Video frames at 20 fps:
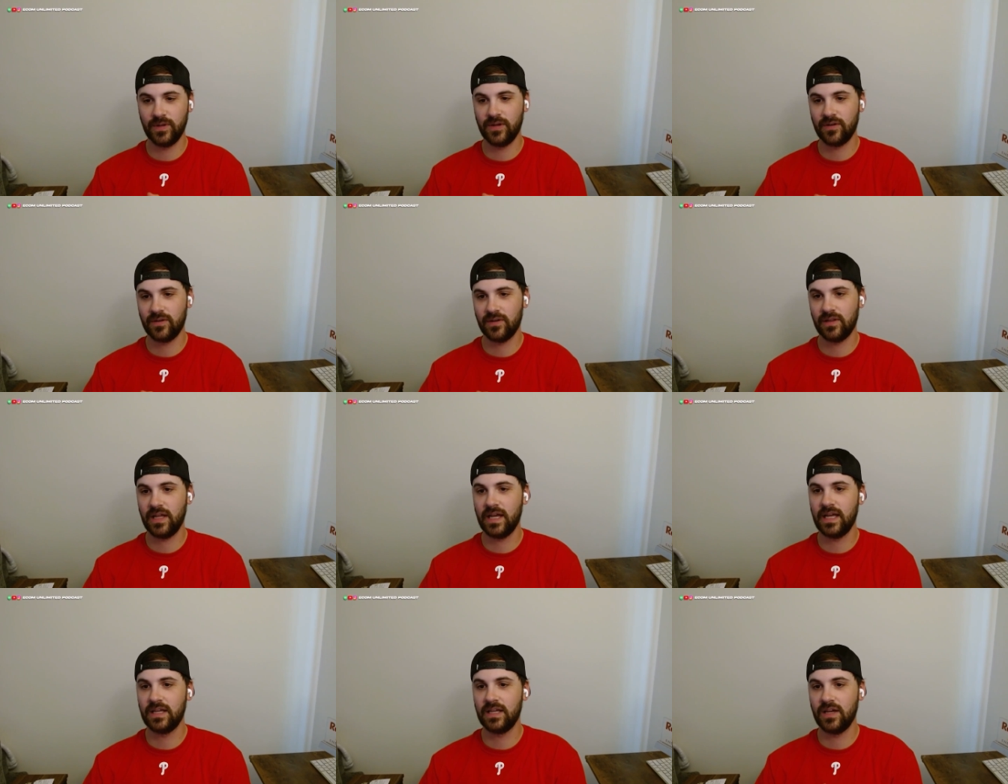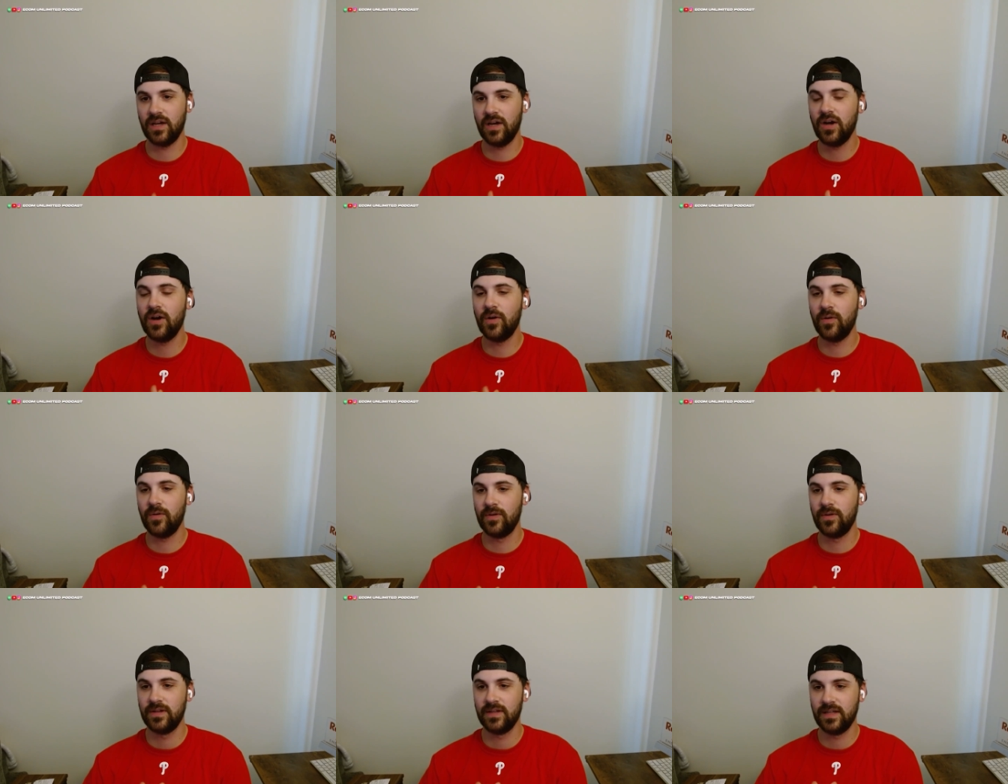you're like,
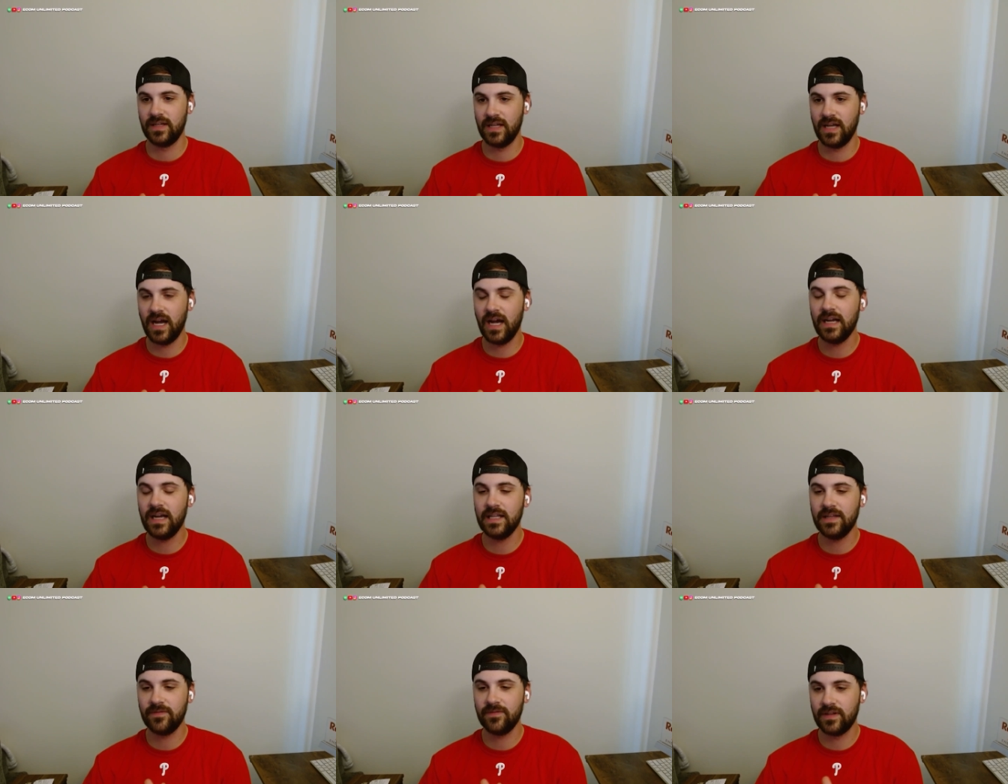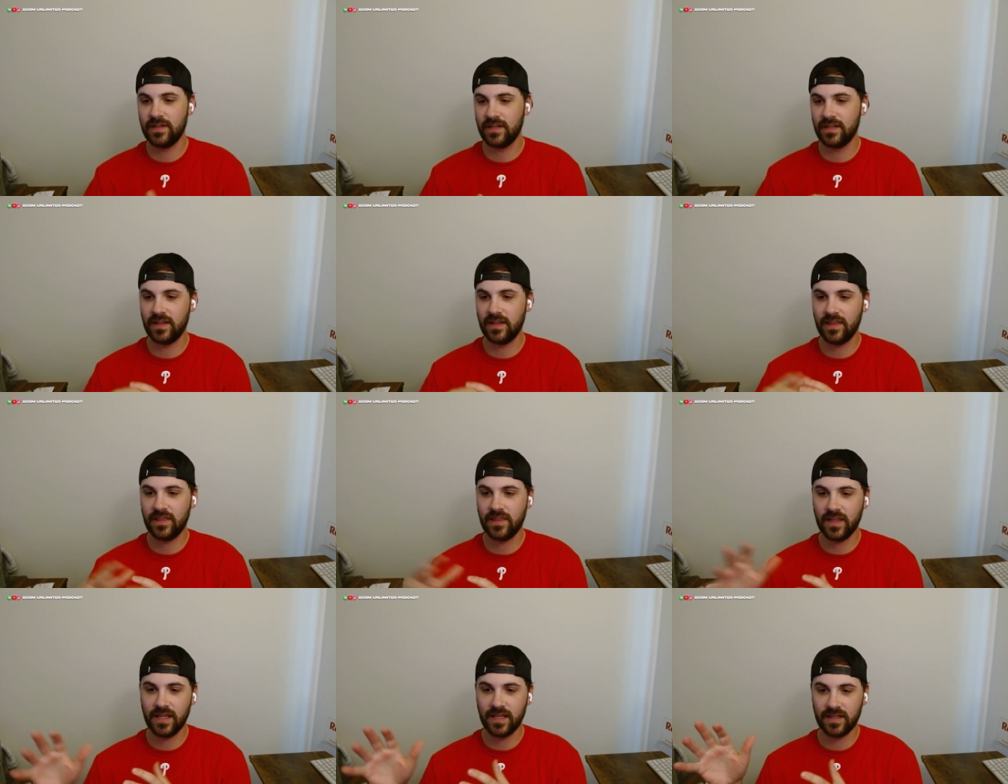oh, I didn't even
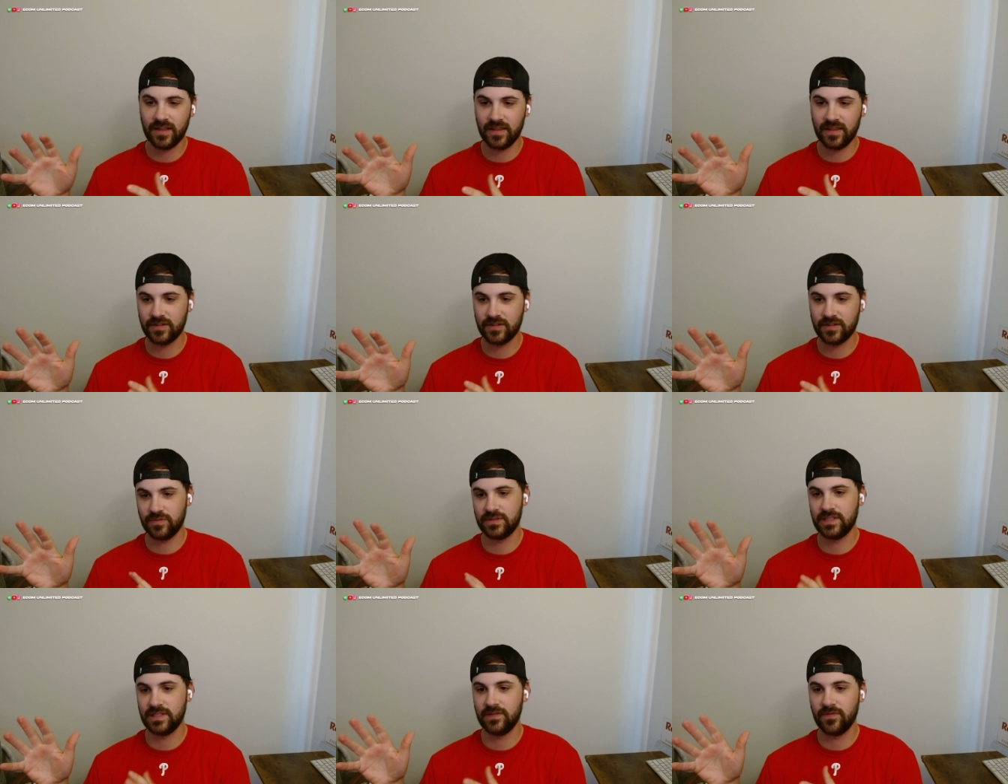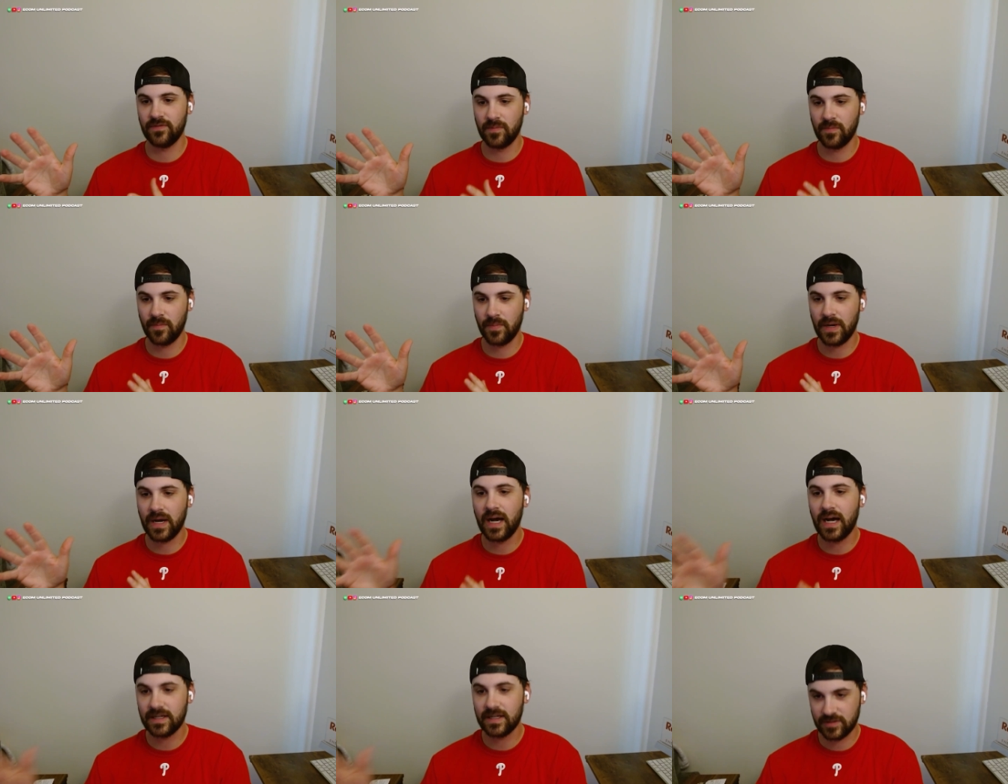think this was even
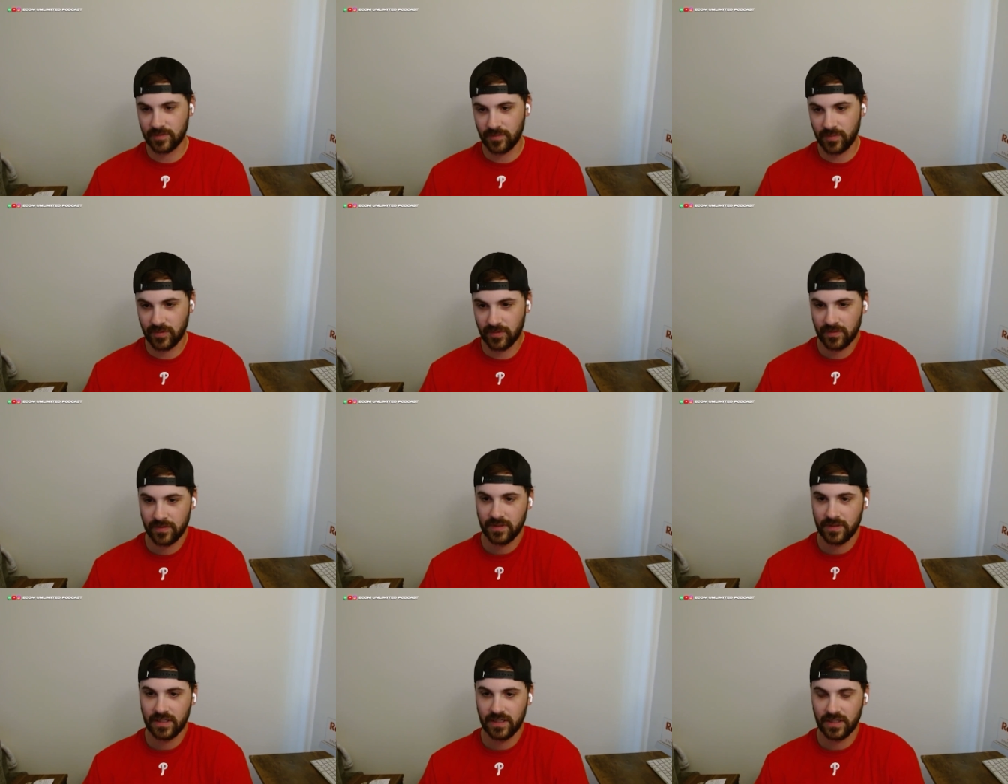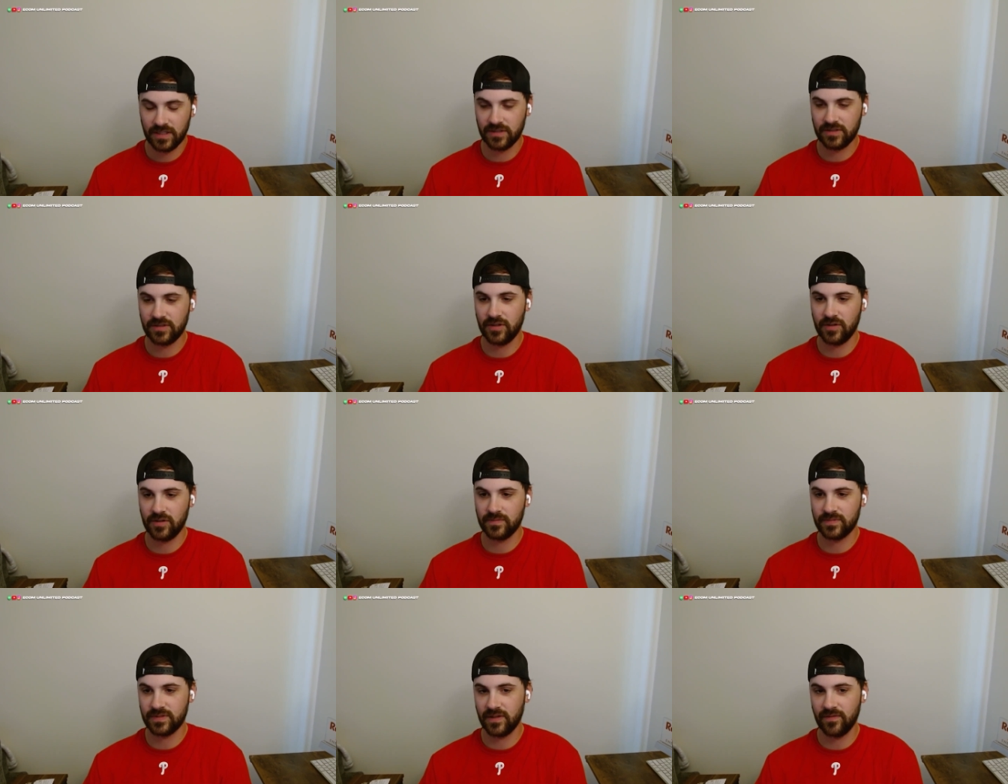possible in
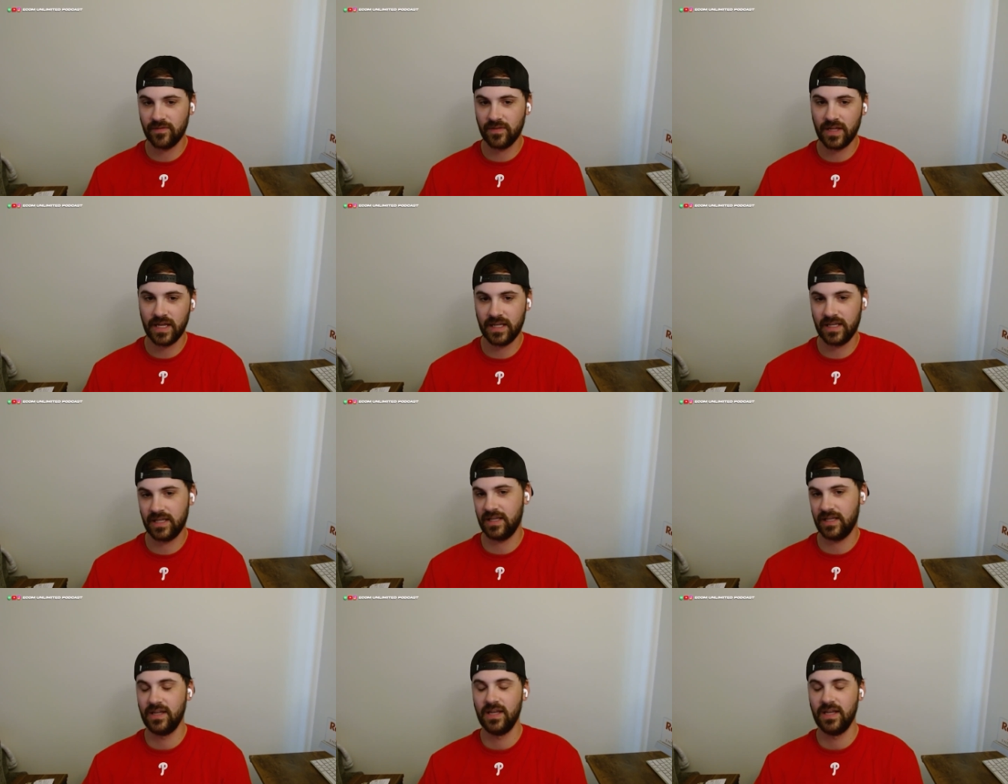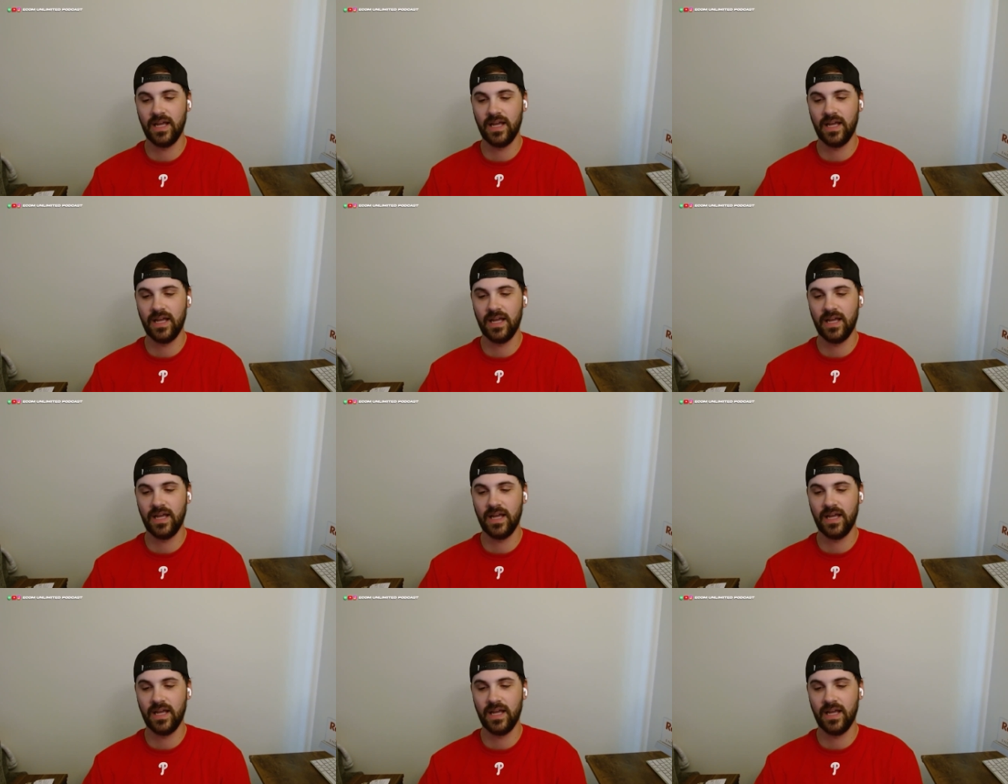terms of like